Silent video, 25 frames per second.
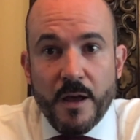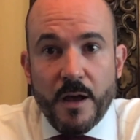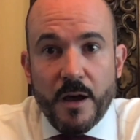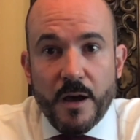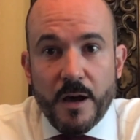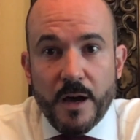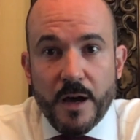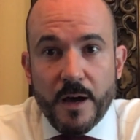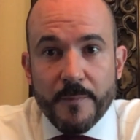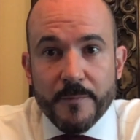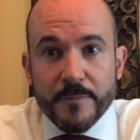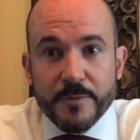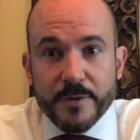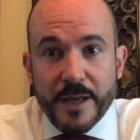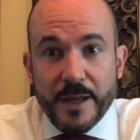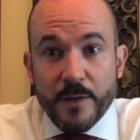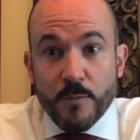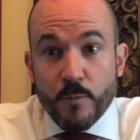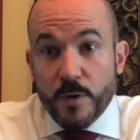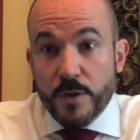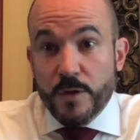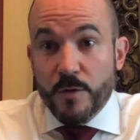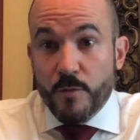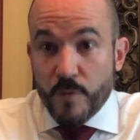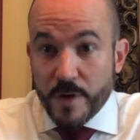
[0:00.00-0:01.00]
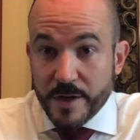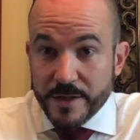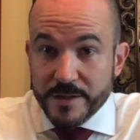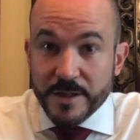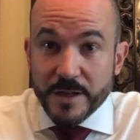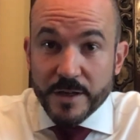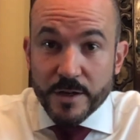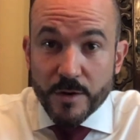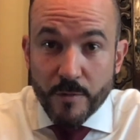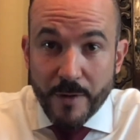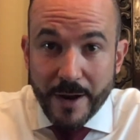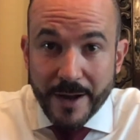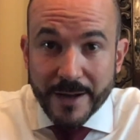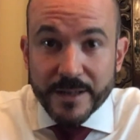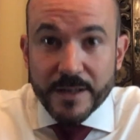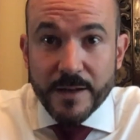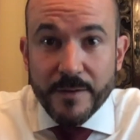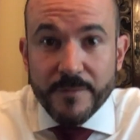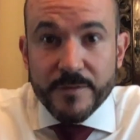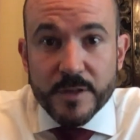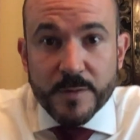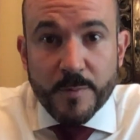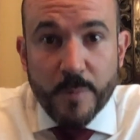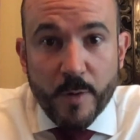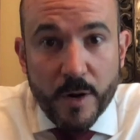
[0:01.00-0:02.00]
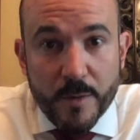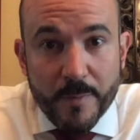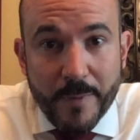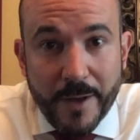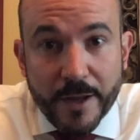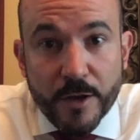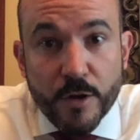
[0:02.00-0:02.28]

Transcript: And with the recent directive spurred by